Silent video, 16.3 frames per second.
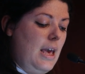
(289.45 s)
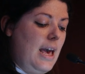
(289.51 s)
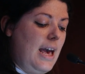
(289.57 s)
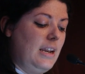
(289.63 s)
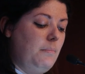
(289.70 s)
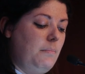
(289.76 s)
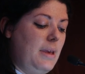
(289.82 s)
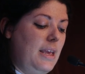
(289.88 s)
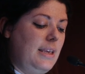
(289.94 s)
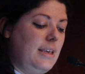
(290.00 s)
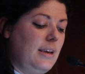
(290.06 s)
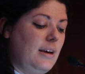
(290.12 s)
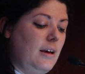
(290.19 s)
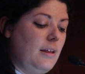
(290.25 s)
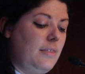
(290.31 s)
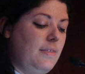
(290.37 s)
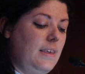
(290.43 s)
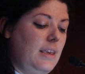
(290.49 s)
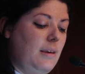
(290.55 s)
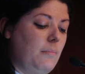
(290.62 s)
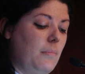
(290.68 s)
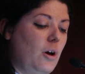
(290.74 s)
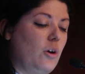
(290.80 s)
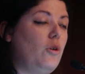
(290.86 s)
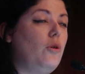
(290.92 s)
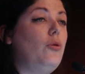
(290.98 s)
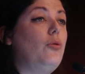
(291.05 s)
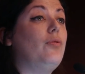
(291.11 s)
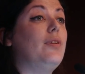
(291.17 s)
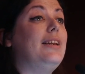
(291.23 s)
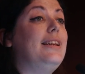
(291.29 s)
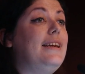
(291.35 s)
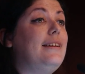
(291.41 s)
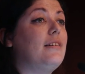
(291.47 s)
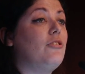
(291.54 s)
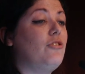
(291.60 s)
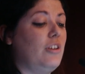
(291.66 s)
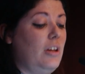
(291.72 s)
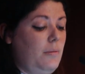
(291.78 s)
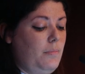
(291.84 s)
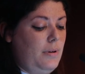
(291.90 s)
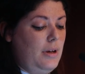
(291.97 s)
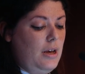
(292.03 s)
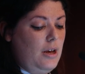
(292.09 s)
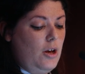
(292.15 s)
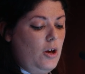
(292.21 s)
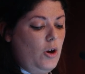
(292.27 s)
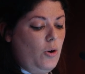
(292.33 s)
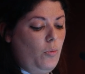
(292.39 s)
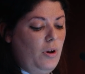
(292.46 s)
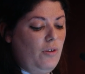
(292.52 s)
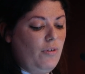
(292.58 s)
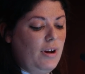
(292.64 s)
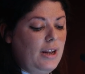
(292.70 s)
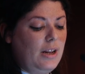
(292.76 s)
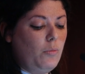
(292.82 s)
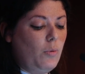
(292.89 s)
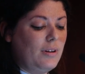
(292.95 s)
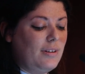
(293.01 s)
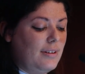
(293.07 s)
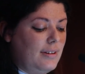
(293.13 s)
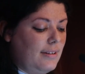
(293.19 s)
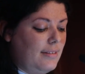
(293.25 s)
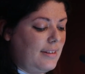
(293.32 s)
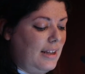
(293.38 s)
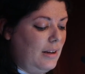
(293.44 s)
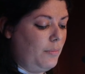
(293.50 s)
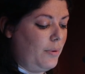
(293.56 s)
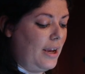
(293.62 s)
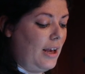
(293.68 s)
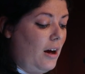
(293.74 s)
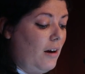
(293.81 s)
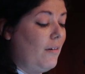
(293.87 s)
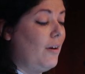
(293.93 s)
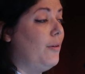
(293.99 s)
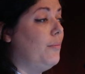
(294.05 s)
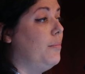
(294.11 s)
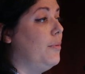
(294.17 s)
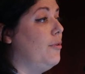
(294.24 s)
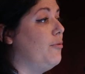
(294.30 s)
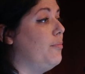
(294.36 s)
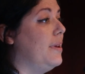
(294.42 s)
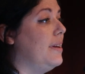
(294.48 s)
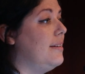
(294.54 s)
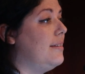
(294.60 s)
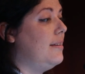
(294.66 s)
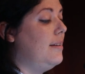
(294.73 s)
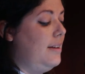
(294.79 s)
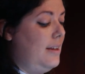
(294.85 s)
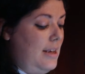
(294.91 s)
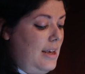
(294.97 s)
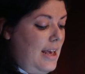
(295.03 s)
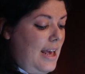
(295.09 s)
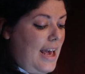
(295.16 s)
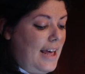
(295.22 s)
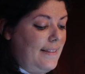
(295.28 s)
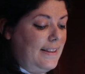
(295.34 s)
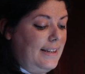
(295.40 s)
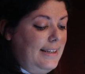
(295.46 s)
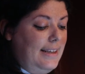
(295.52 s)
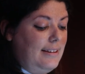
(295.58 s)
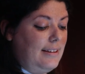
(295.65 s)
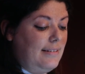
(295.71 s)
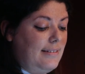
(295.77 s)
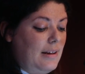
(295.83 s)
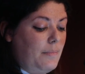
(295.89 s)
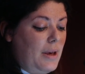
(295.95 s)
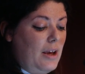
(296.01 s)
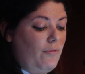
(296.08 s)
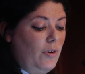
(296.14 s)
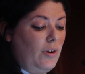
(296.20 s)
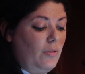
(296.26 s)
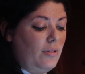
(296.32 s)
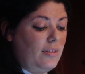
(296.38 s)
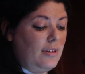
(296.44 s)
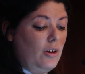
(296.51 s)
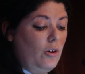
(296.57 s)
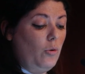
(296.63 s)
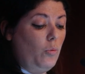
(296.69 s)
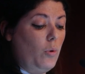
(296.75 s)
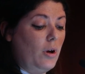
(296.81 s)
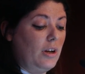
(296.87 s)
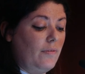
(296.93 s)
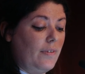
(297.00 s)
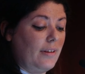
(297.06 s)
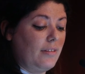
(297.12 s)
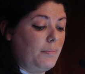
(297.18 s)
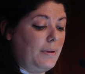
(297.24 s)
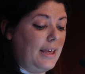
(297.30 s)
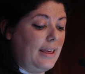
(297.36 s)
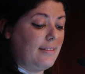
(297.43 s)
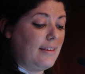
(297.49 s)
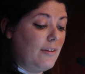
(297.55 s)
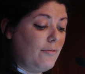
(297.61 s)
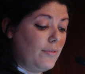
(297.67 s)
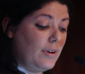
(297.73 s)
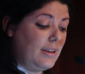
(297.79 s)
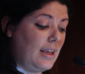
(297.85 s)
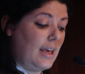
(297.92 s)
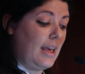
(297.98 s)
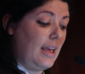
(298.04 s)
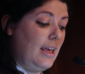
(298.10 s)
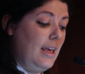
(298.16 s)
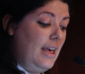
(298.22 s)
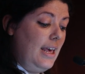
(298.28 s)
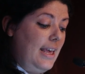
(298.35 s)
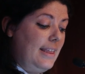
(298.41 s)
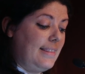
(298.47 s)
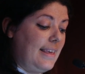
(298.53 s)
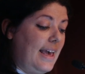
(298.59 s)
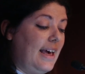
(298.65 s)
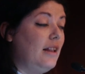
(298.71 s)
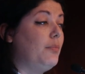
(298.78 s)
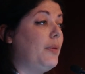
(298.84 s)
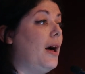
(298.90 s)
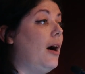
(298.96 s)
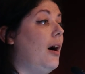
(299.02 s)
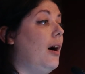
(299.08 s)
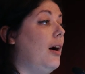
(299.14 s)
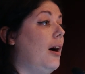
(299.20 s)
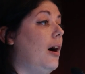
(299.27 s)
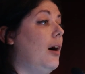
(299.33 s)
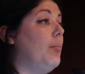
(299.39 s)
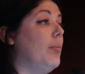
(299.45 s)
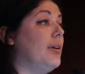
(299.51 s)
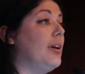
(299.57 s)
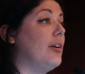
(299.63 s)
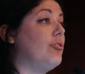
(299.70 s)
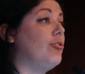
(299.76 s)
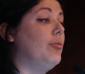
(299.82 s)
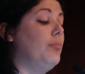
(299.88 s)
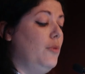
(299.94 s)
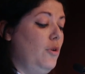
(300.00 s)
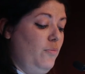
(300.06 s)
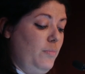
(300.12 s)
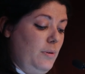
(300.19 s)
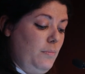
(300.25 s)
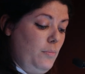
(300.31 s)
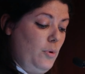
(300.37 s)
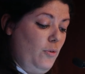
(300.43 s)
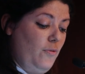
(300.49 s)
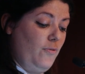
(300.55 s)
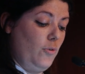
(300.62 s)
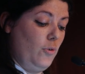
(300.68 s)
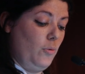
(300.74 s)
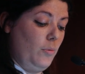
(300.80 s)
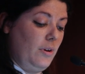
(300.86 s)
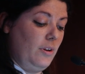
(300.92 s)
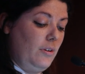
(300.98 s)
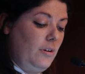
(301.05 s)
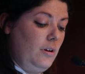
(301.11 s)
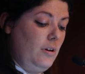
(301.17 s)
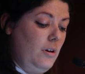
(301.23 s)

And in making our theme a call for leadership, we really wanted to celebrate our own movement and the leadership every single one of us plays every day to help our harm reduction movement move forward.